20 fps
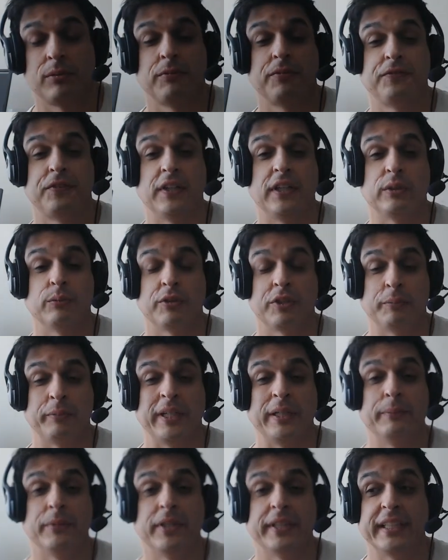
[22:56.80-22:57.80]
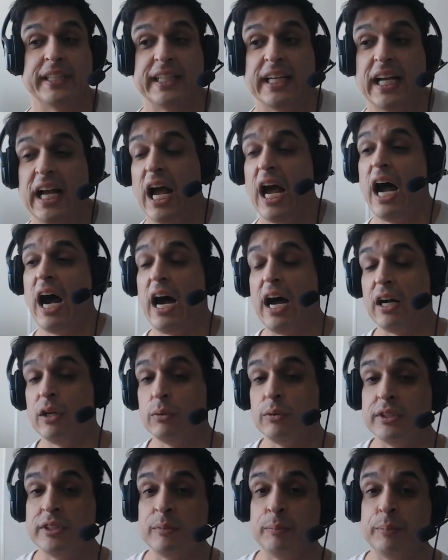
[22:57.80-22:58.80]
fun with my money I
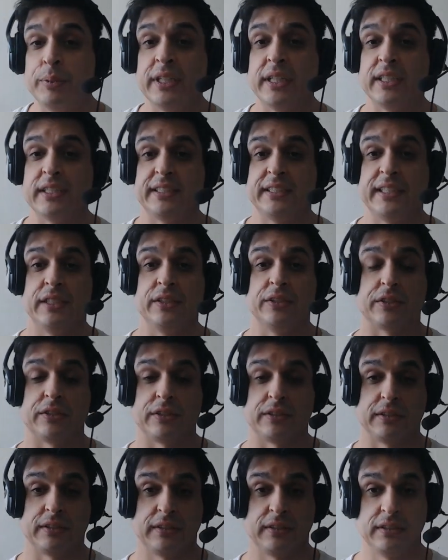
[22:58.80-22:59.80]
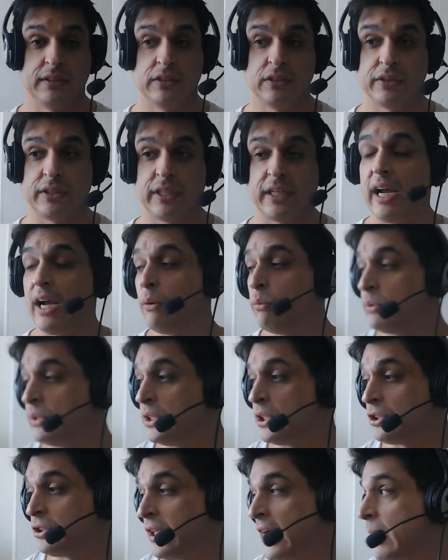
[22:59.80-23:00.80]
wouldn't be on Tinder okay I
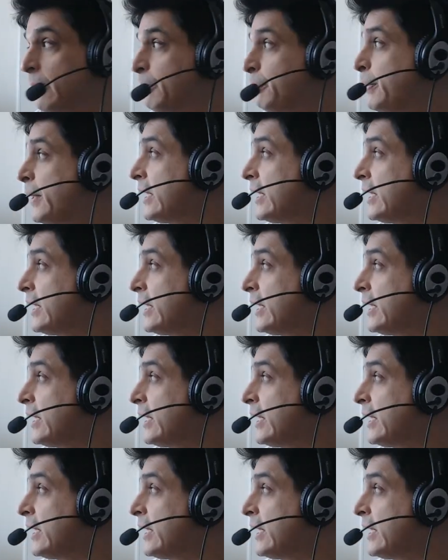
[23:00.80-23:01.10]
wouldn't try to pick